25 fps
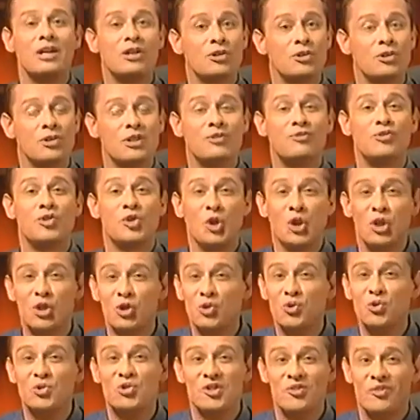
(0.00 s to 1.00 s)
could give you a
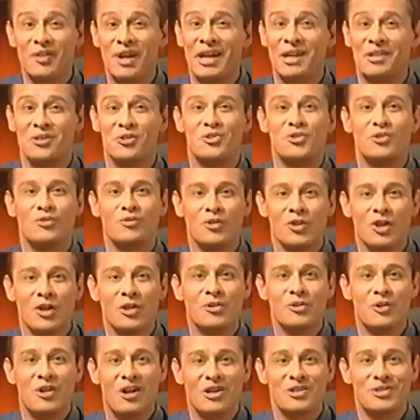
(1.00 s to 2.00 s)
huge advantage over
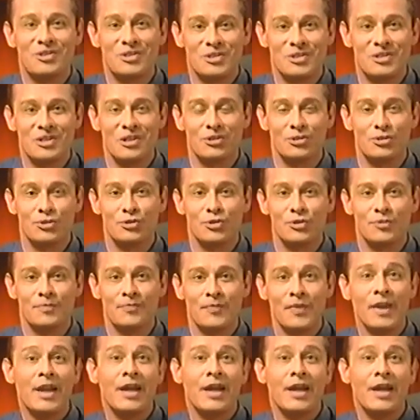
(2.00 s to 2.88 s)
other auction sellers.